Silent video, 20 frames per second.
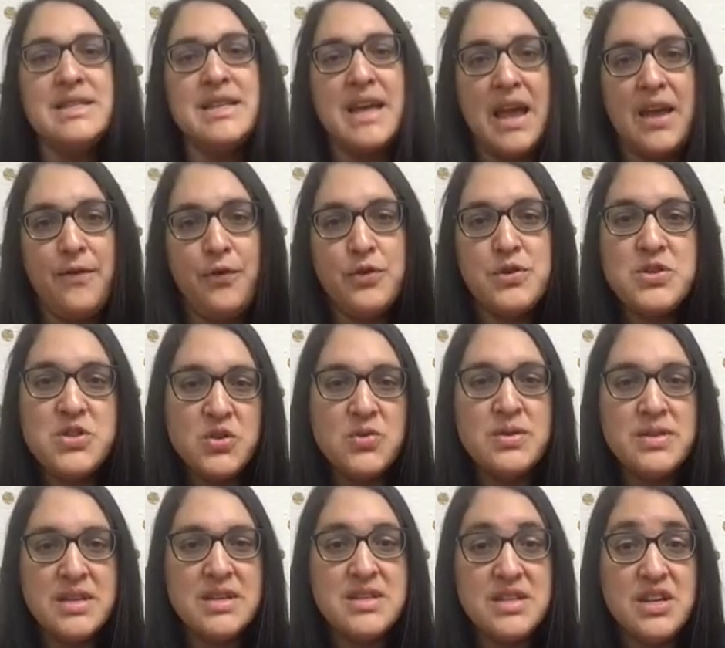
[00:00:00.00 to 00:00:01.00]
day for
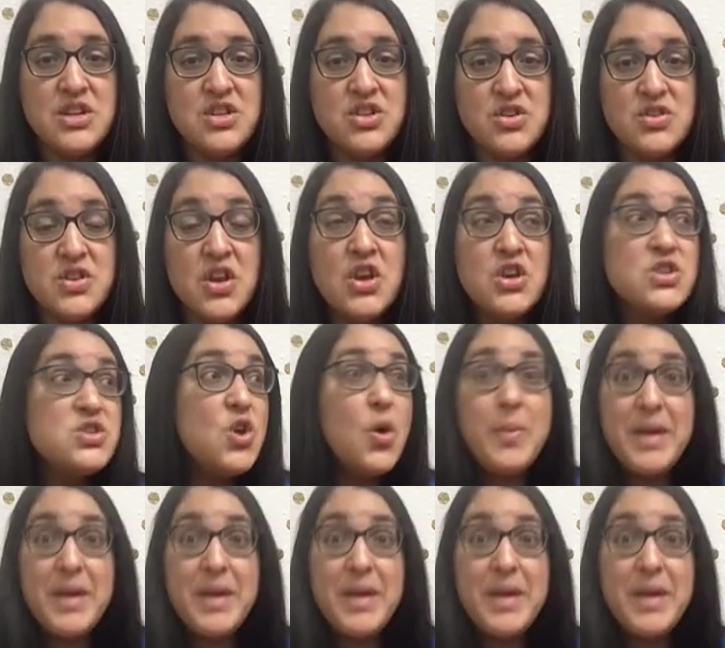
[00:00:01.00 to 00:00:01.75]
students and teachers, so be